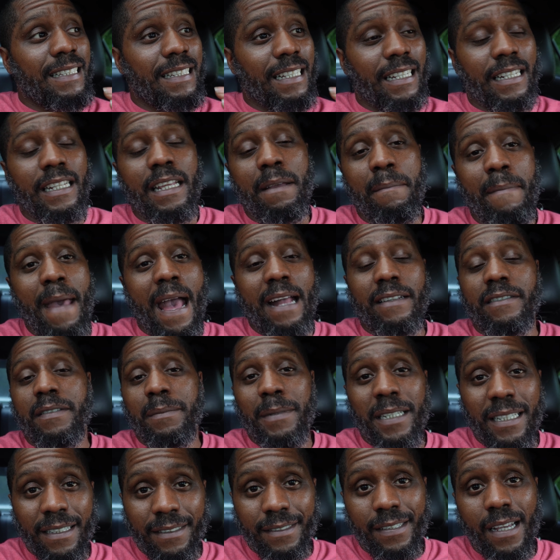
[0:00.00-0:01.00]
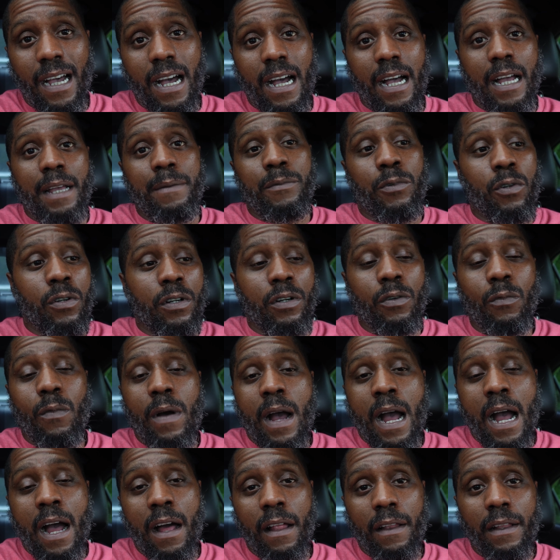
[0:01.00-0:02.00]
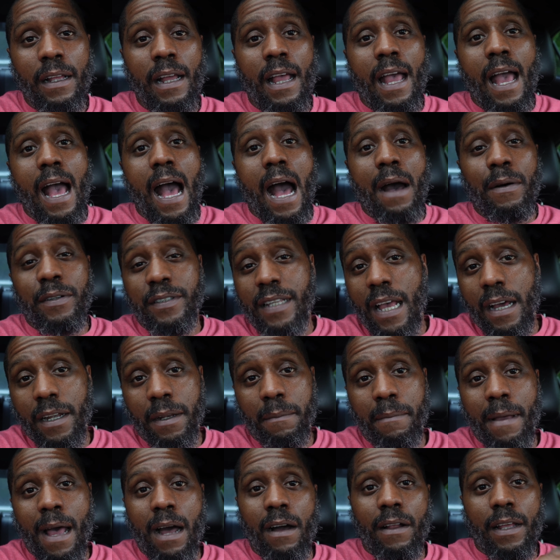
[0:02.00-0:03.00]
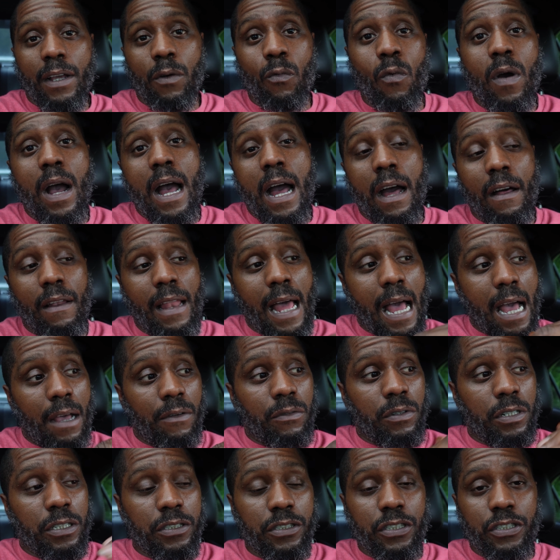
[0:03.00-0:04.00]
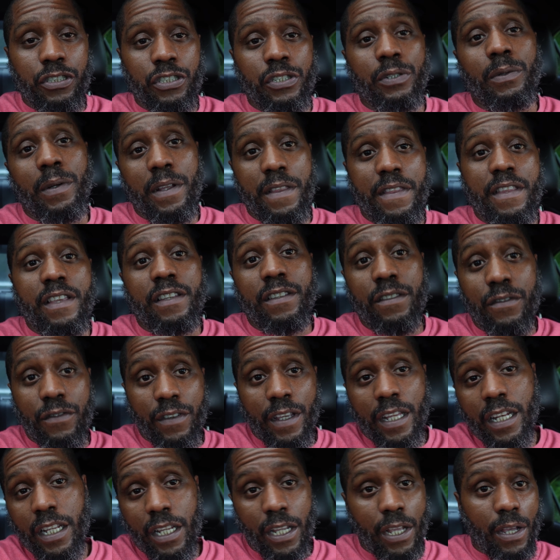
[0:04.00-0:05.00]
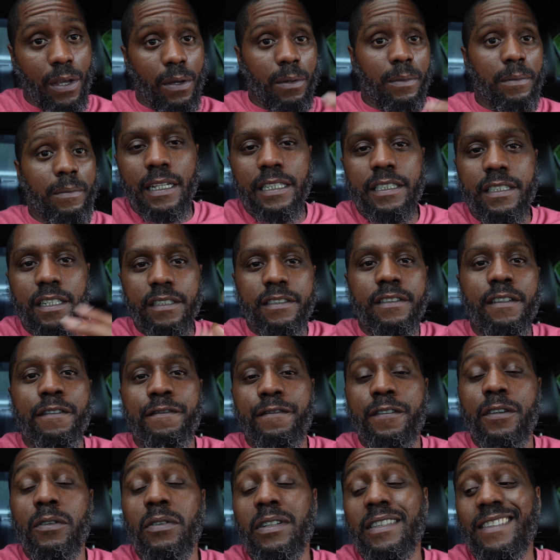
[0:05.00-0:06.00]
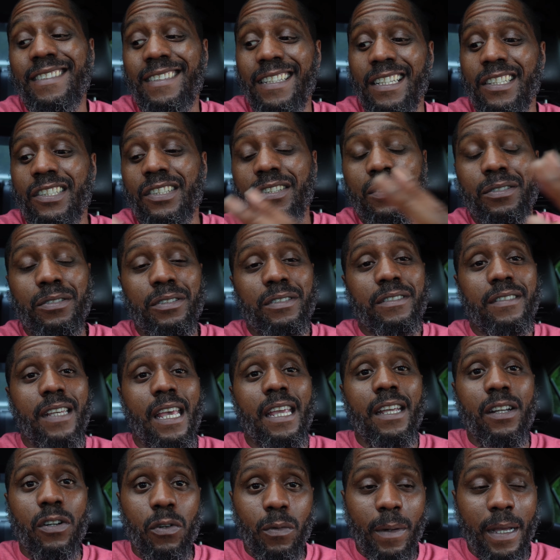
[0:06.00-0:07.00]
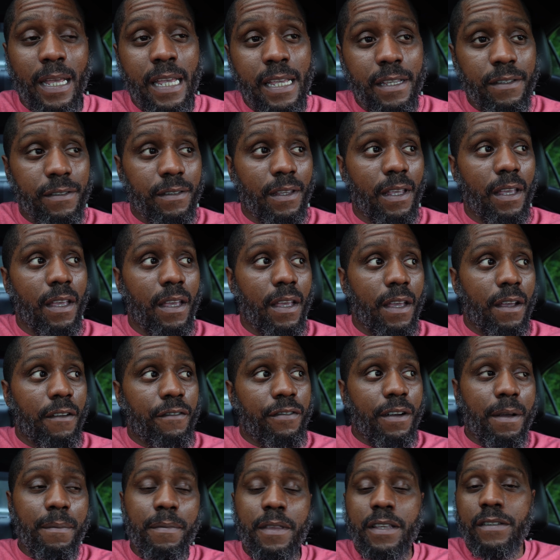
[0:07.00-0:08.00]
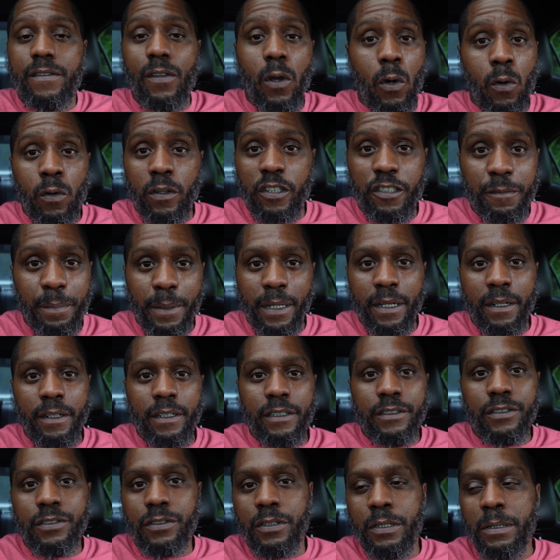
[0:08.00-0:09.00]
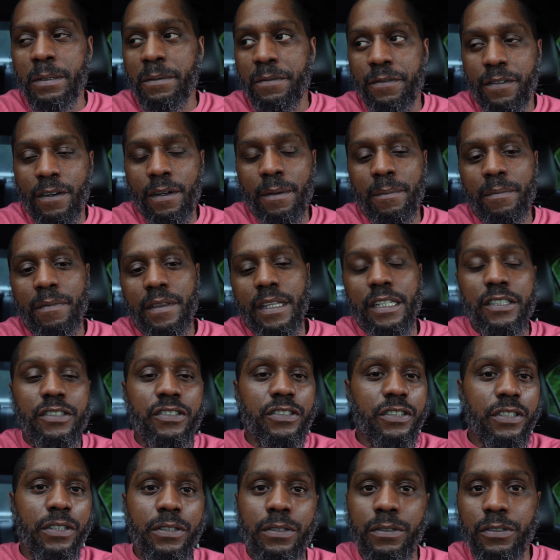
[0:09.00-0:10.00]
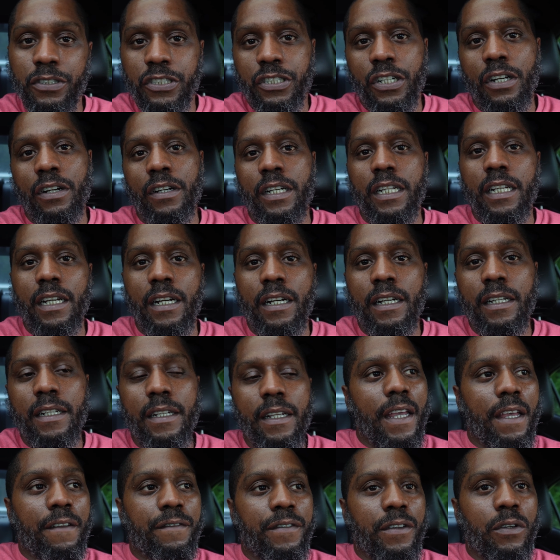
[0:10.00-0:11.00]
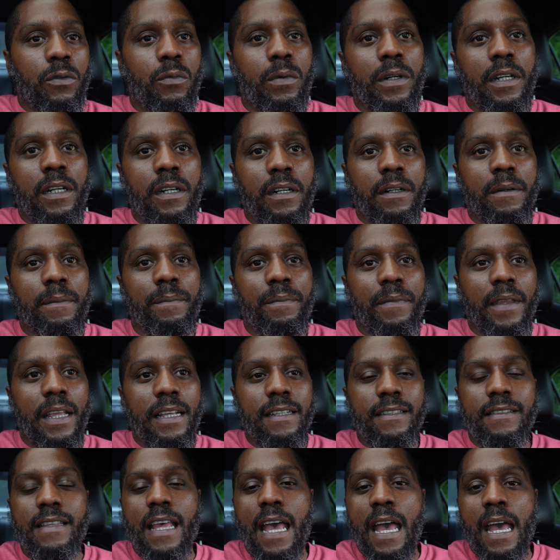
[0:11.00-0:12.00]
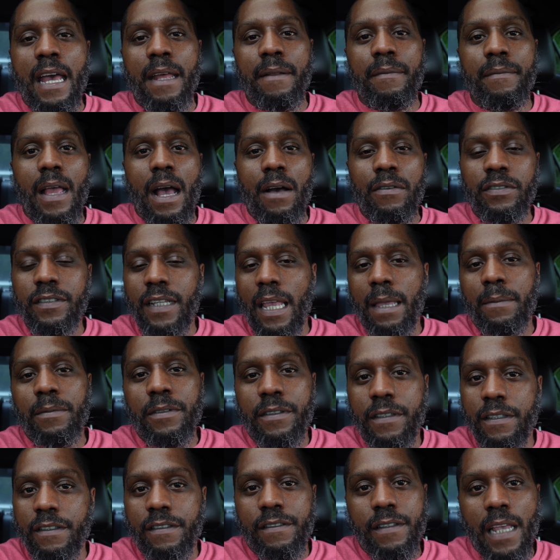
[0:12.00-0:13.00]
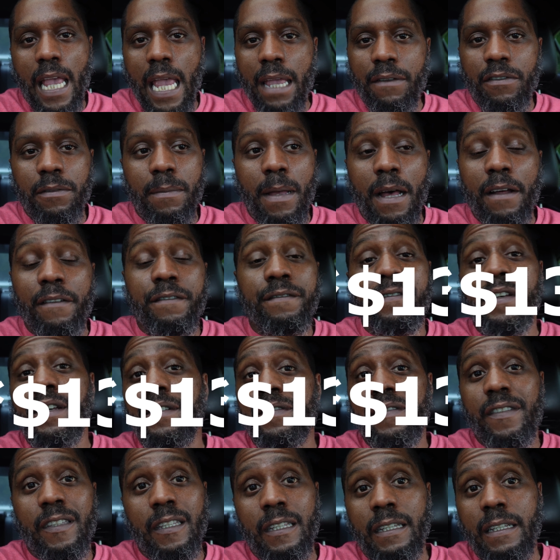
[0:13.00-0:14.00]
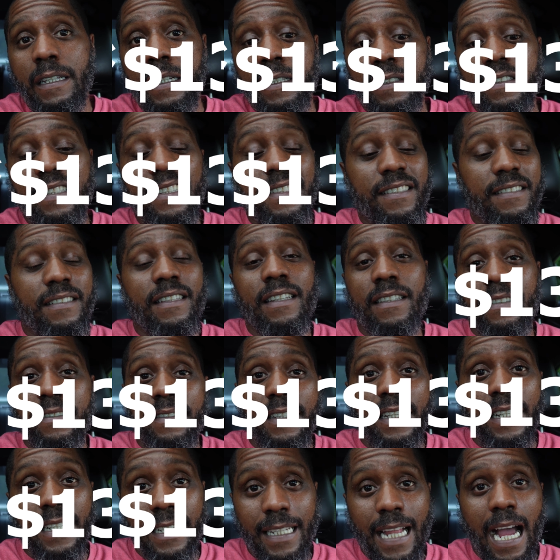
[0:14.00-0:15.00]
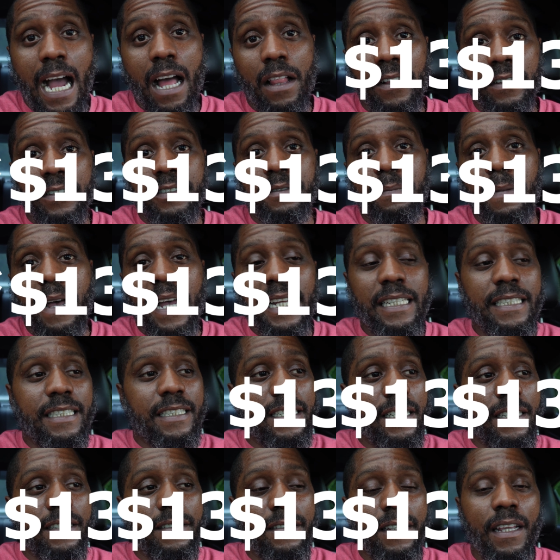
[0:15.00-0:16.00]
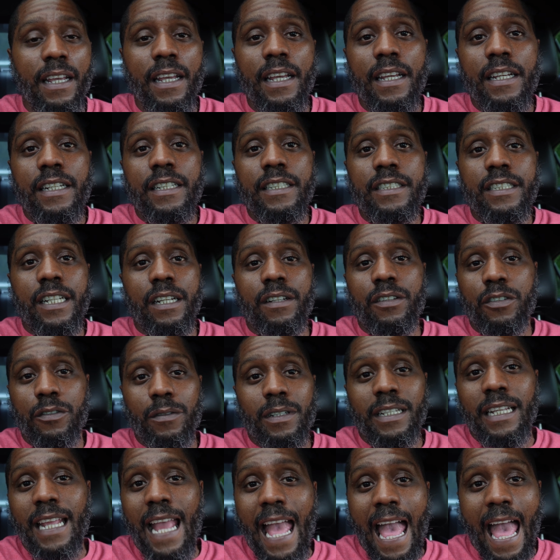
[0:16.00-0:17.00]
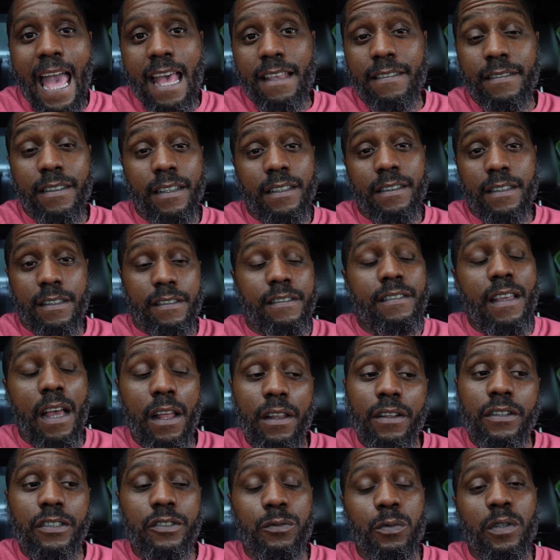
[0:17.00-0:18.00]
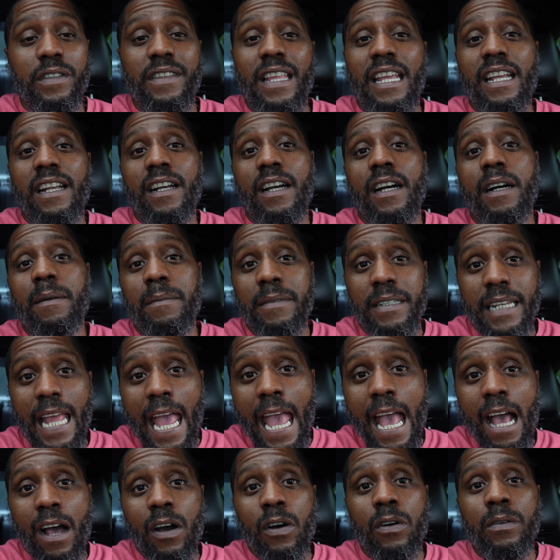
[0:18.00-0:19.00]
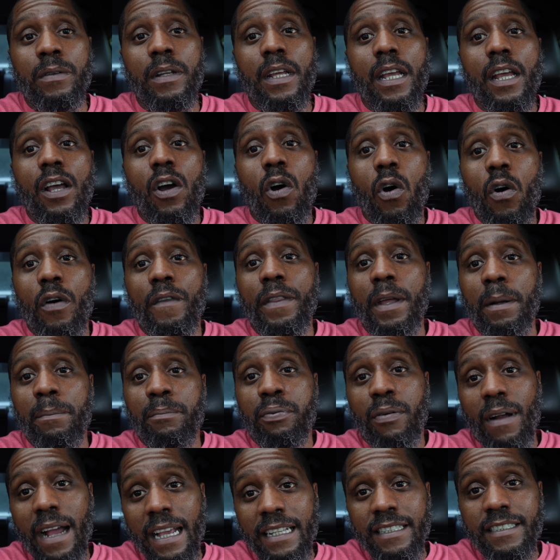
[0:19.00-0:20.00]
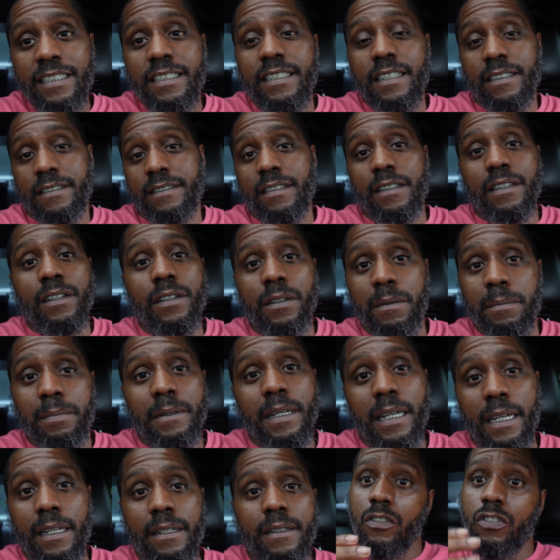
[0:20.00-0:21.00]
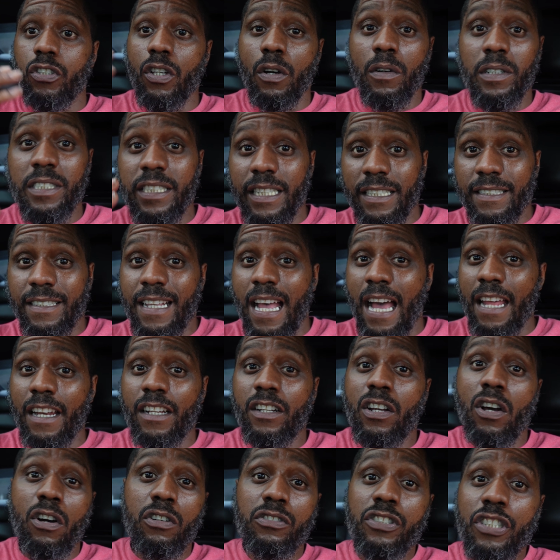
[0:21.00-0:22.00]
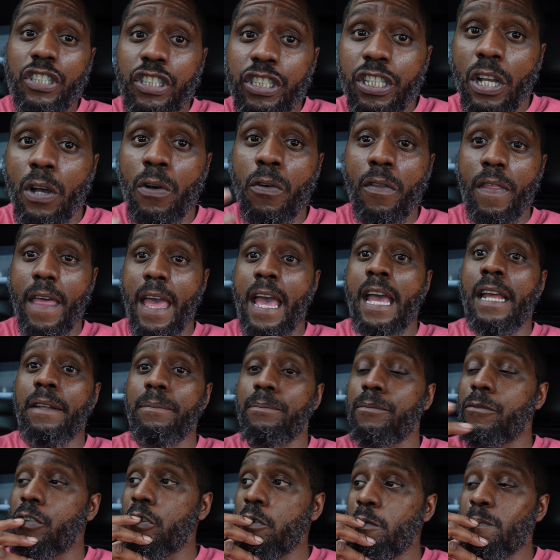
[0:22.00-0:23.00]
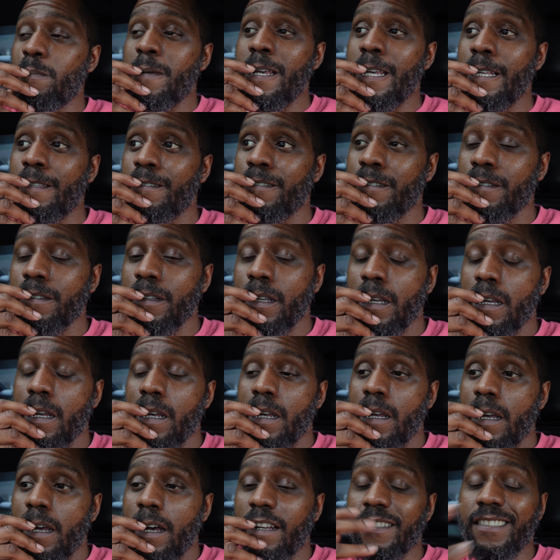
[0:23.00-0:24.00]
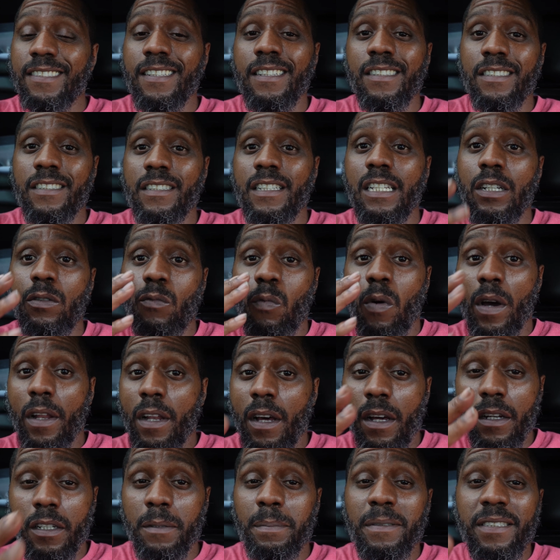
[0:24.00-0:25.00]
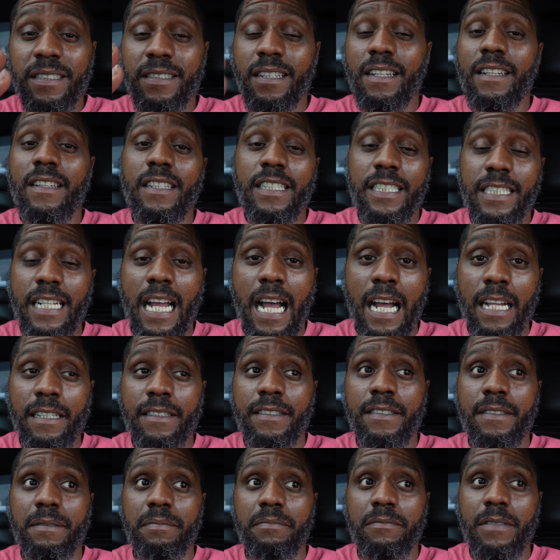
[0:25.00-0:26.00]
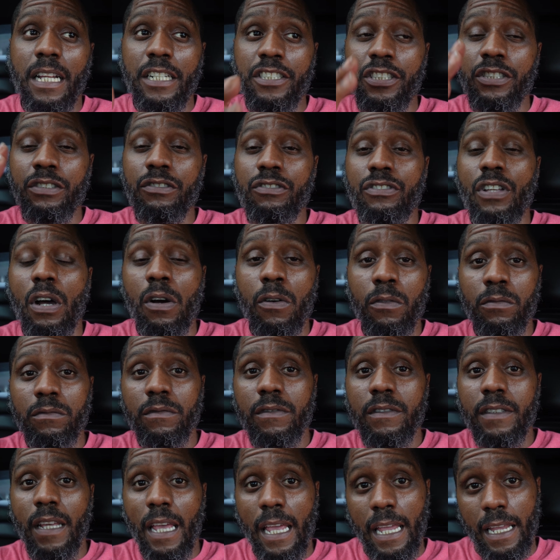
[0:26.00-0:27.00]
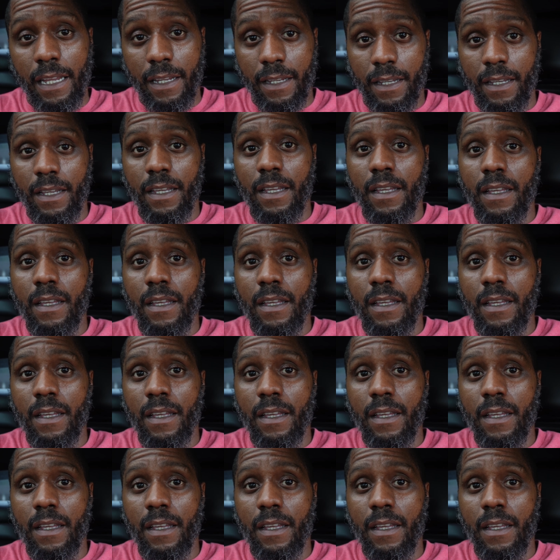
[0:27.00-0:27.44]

didn't get back to me in time or while I was out and about and while I was shooting this video. And just a few additional takeaways from this whole experience or from this used journey hunt, if you will, is that I was able to save about 15 to 16 dollars by just generally asking the sellers would they come down on their price just a little bit. So it just kind of goes to show that you miss essentially 100% of the shots that you don't take.